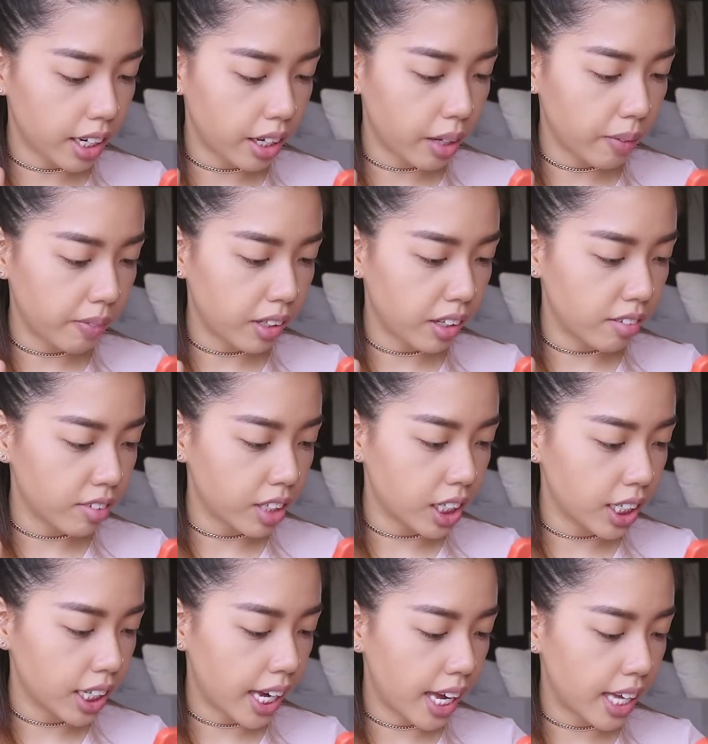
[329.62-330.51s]
I am
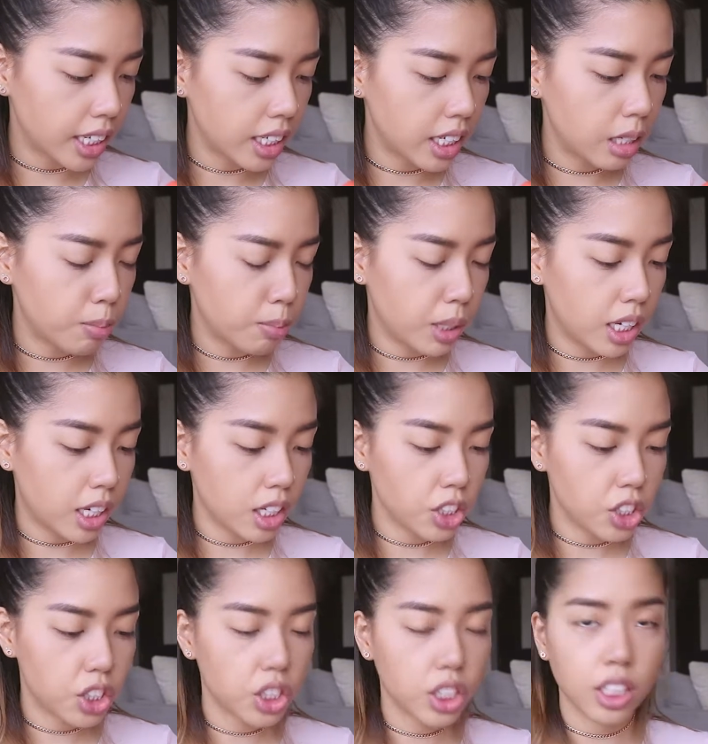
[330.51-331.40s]
loving Candied
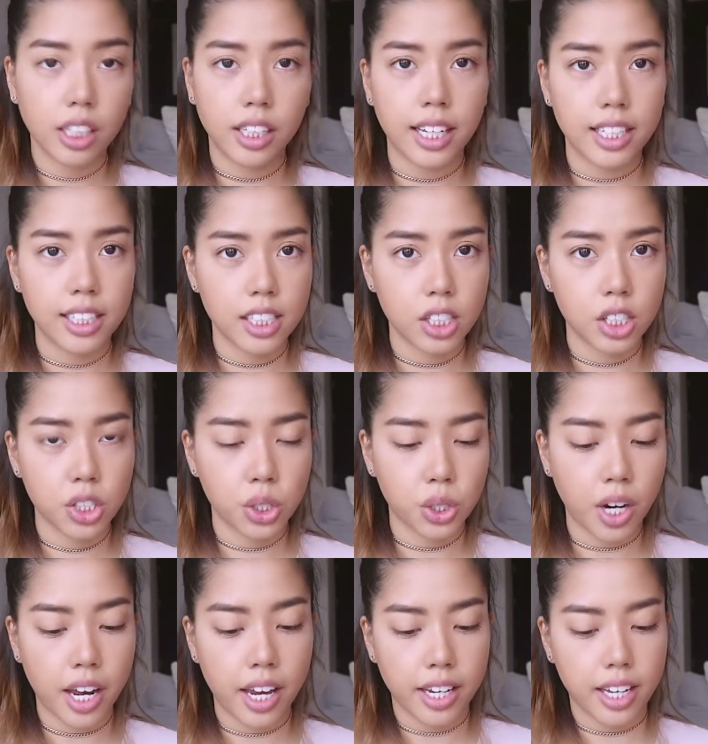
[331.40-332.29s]
Peach. Let's
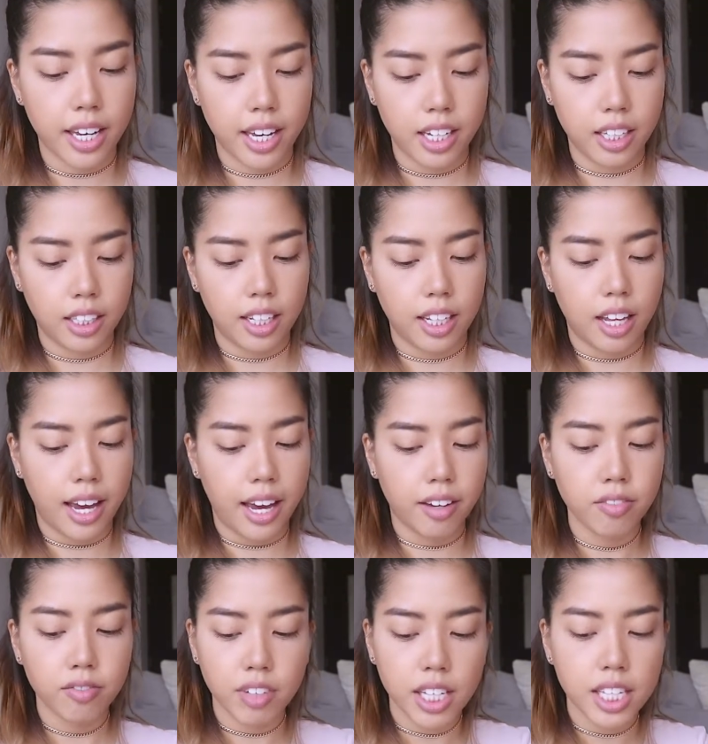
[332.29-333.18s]
try a live